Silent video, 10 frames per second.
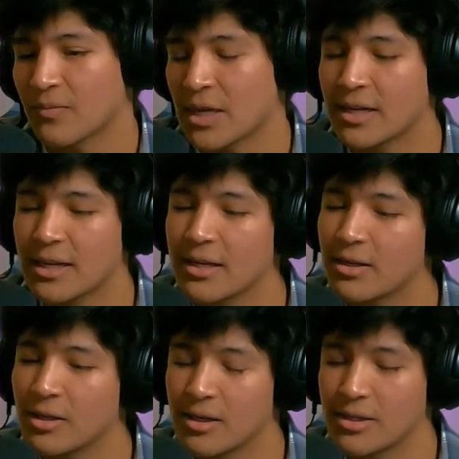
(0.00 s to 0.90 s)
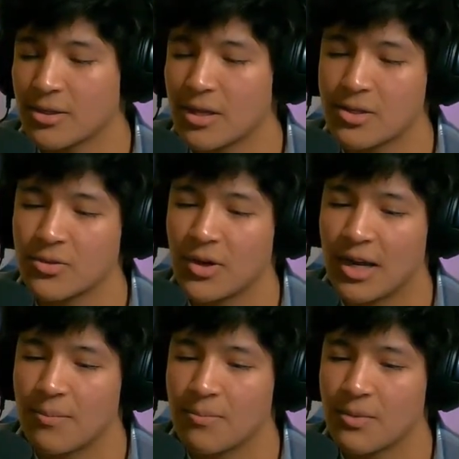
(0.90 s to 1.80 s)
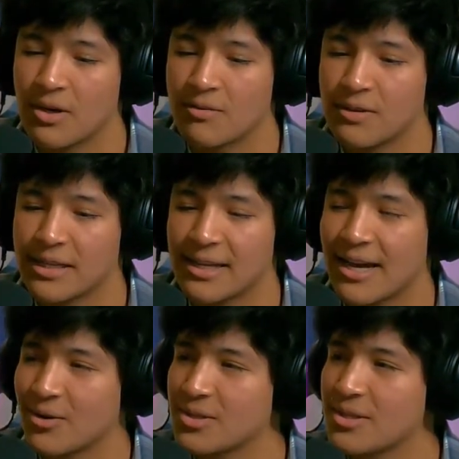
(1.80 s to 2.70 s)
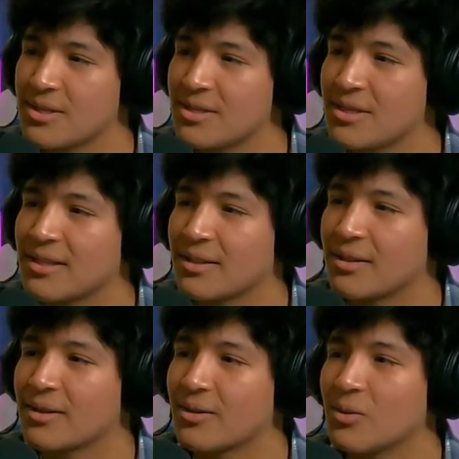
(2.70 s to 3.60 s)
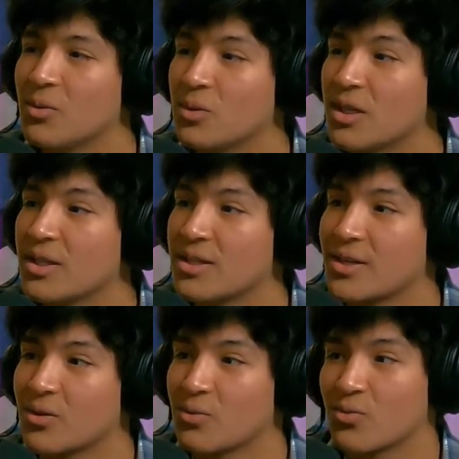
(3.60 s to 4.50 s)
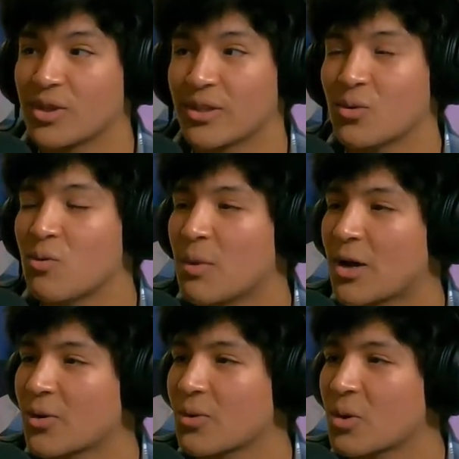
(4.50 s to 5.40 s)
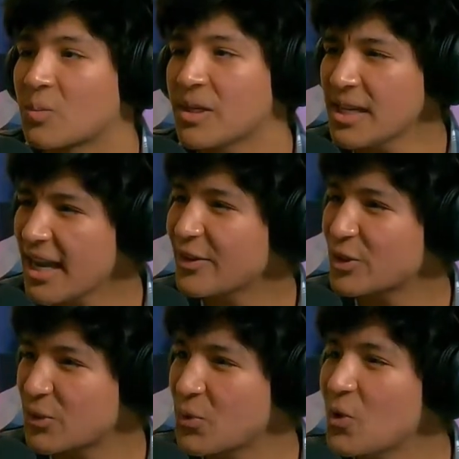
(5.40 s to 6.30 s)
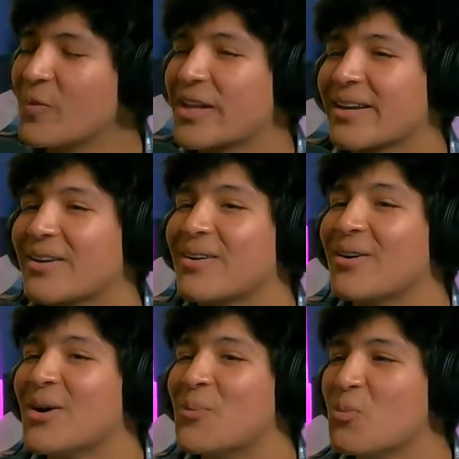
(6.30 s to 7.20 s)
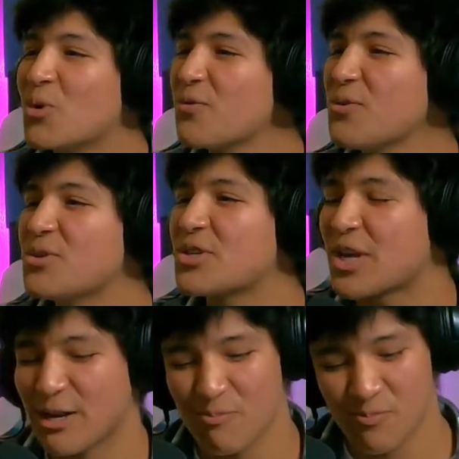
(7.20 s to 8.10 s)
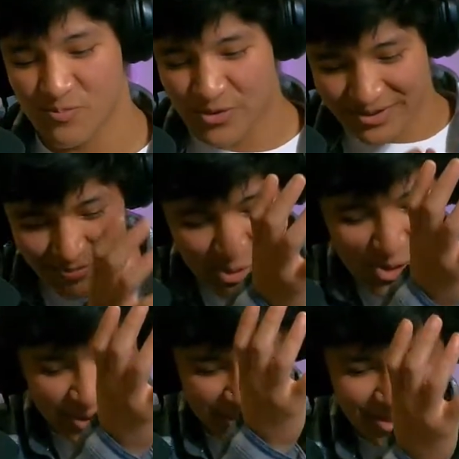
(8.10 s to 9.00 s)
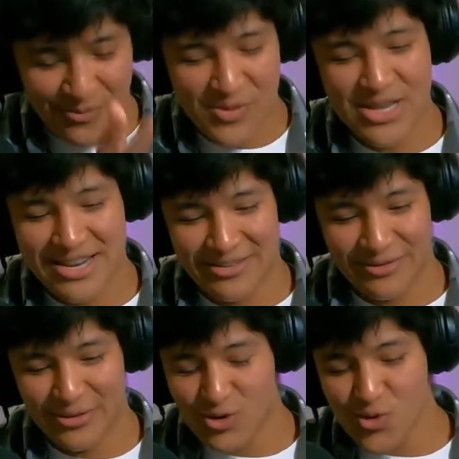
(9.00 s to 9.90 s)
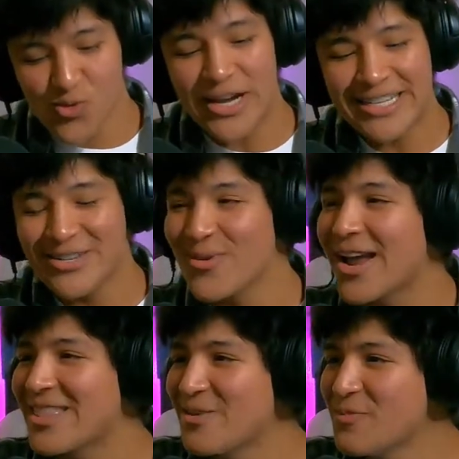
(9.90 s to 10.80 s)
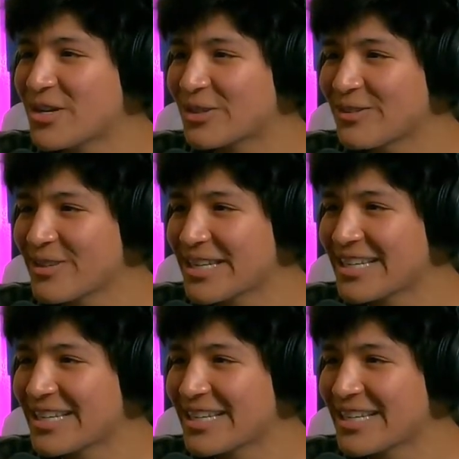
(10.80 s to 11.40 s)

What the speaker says: I get a lot of this on Instagram of like houses, and then like, oh, look at this like really cool monochrome, and yeah, it looks cool, but like what if you just like put something crazy right in the middle of it,